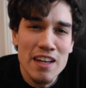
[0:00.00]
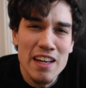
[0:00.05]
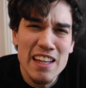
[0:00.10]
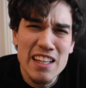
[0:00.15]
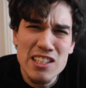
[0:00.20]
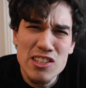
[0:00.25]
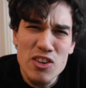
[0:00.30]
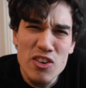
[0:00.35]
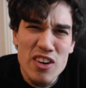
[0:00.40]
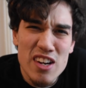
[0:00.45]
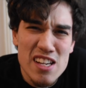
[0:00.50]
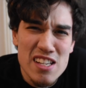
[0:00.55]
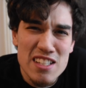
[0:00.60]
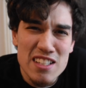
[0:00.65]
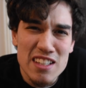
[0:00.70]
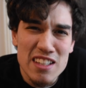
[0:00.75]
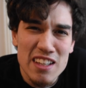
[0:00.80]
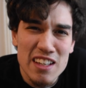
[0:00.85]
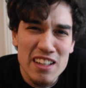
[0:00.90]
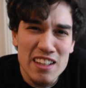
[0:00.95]
That's
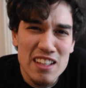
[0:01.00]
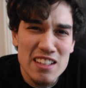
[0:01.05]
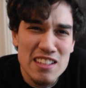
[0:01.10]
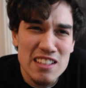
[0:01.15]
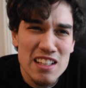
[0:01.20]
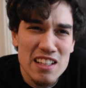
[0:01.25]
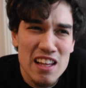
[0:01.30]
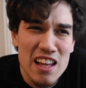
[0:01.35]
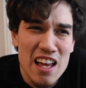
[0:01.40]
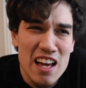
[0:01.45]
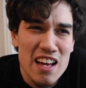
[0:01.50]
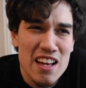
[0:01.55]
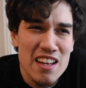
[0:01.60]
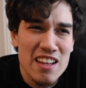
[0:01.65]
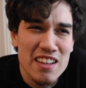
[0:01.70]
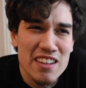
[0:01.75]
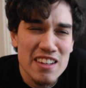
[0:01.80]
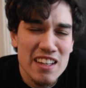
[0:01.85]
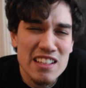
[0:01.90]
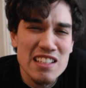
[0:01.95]
crazy. Like, that's a
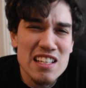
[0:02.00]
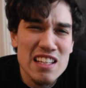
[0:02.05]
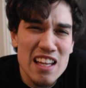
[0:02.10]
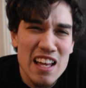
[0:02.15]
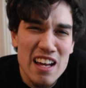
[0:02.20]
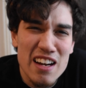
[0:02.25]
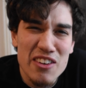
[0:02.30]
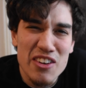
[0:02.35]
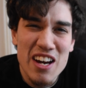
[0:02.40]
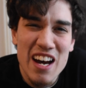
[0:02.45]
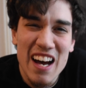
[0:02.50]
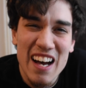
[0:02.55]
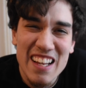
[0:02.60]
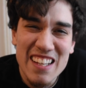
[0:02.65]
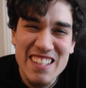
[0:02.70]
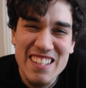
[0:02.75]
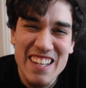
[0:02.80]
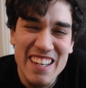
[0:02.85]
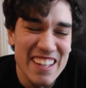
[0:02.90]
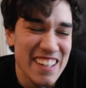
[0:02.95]
lot. That's a lot of
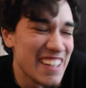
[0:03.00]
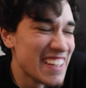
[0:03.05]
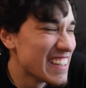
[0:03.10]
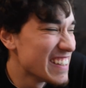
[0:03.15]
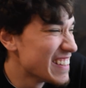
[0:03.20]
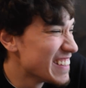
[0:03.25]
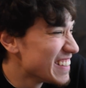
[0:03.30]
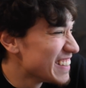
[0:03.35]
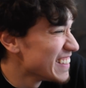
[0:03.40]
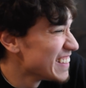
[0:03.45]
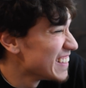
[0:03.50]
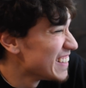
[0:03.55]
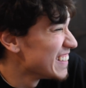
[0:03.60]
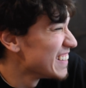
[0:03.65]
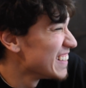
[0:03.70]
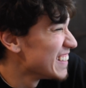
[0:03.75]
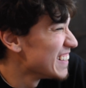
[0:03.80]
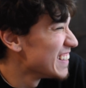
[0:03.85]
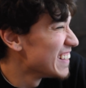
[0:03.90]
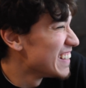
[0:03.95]
content.
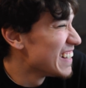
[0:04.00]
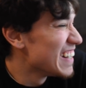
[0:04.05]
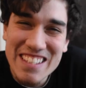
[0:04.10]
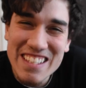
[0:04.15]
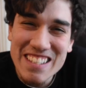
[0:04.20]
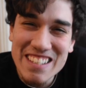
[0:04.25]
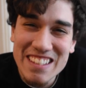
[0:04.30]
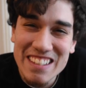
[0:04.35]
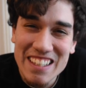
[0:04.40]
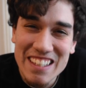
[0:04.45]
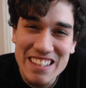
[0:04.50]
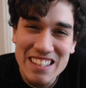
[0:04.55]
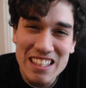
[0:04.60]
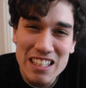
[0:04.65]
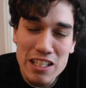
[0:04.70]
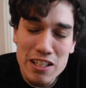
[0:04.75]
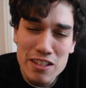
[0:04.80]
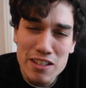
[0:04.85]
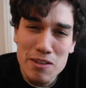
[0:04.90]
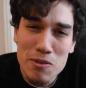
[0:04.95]
Just, it's
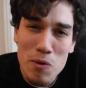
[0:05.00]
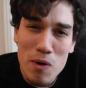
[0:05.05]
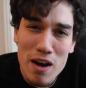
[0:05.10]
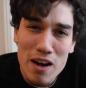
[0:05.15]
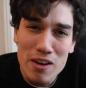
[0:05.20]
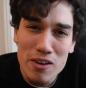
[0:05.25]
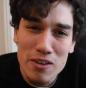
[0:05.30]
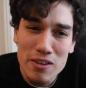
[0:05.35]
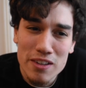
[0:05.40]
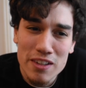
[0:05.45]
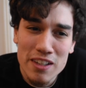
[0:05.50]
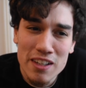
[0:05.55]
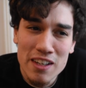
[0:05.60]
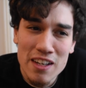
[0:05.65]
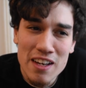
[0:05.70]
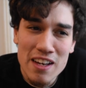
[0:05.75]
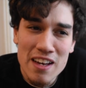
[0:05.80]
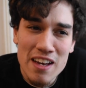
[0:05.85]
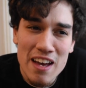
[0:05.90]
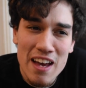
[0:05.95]
literally wild.
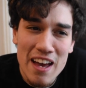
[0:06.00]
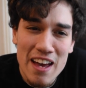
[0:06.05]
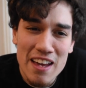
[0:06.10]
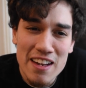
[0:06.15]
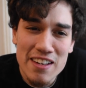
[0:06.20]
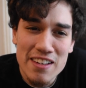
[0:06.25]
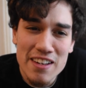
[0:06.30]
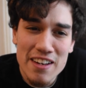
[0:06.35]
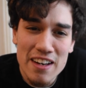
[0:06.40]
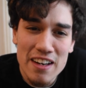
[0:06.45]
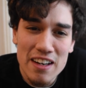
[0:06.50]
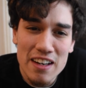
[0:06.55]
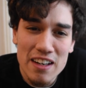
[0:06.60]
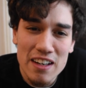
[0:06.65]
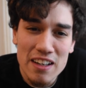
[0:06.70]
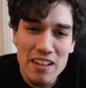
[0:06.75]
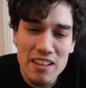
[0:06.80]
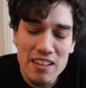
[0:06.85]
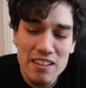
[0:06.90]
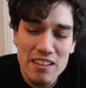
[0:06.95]
And
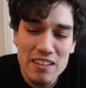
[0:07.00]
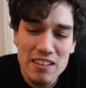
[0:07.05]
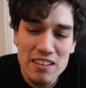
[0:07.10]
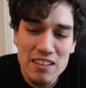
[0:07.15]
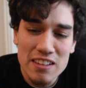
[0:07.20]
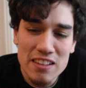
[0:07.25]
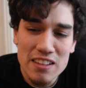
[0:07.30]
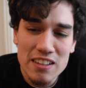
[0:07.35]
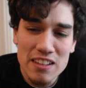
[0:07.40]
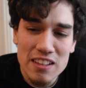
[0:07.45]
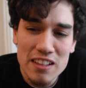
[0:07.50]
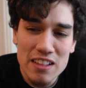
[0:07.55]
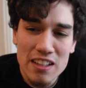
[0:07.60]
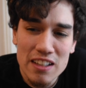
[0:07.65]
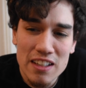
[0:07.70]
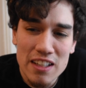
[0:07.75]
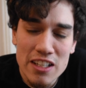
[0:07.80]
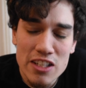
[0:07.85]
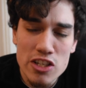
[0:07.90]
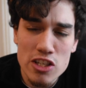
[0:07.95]

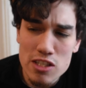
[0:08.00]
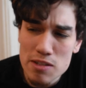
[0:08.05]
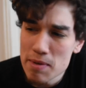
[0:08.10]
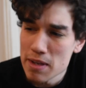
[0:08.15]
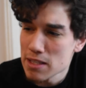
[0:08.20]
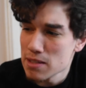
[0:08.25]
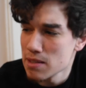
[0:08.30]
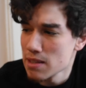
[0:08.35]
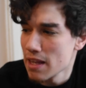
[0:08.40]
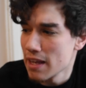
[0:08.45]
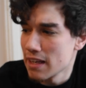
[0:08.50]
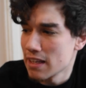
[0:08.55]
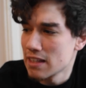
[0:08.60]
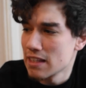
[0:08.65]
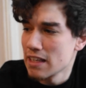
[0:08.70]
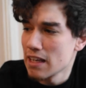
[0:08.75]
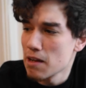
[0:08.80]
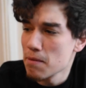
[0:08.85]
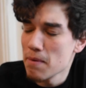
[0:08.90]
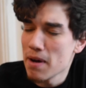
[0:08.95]
it just makes me like
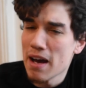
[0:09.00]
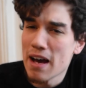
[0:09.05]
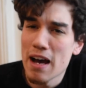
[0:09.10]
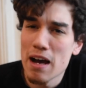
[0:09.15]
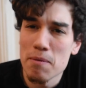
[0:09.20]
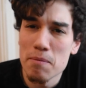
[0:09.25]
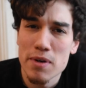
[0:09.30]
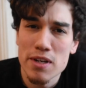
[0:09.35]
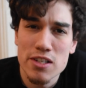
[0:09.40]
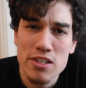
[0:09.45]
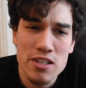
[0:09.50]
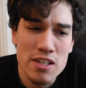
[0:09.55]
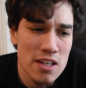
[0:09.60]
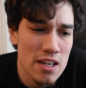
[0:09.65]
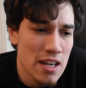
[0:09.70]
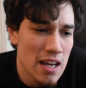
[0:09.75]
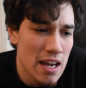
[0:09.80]
think about how much